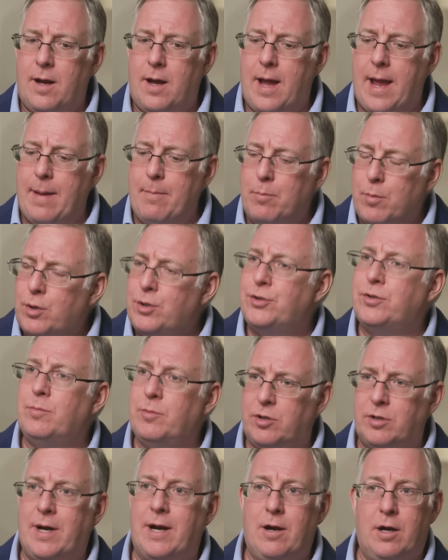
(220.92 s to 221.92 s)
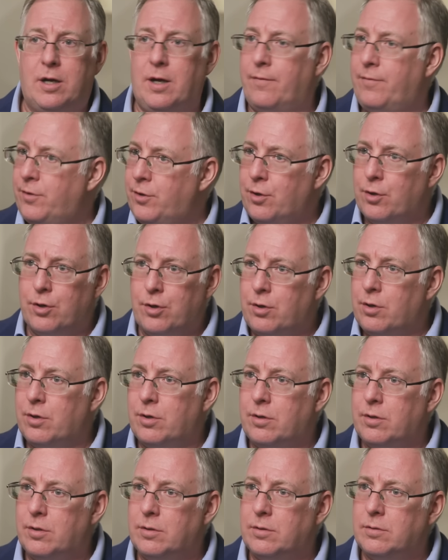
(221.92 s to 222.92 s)
a Muslim cleric of
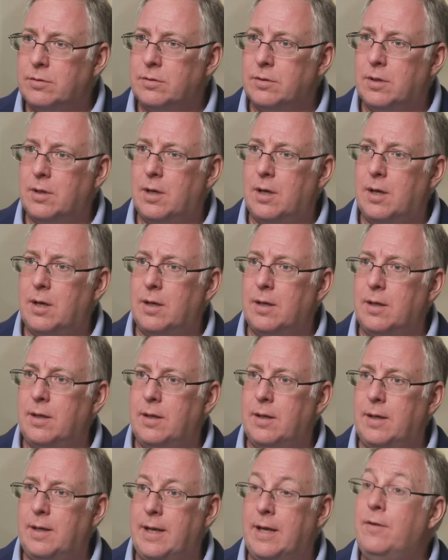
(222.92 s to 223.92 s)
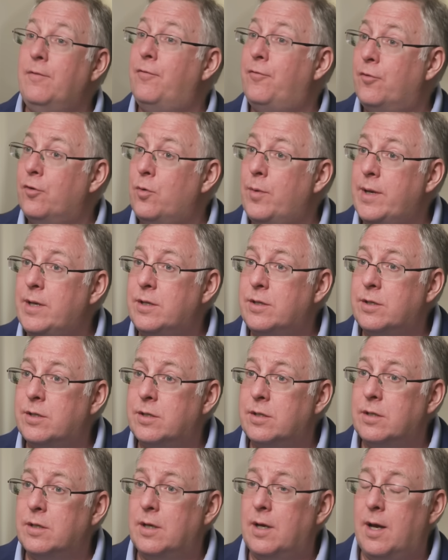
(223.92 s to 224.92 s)
your
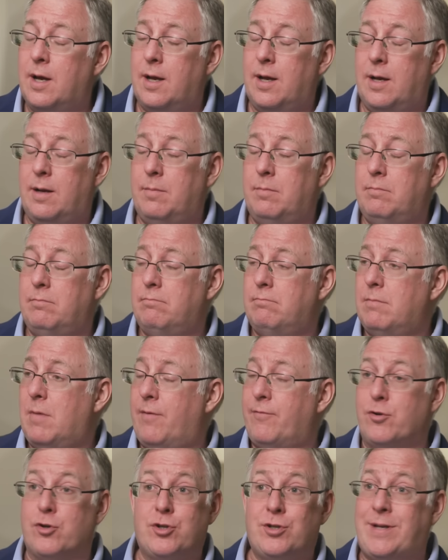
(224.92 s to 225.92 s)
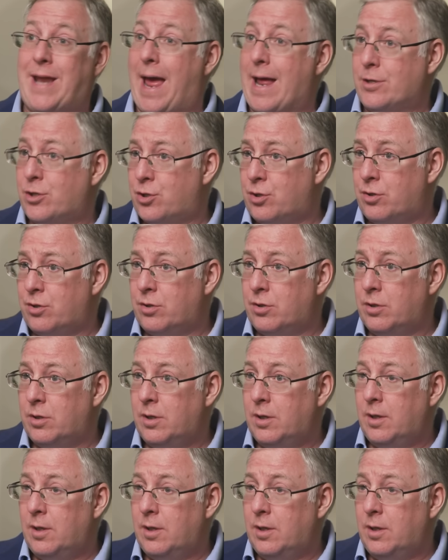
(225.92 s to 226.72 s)
influence, of your stature,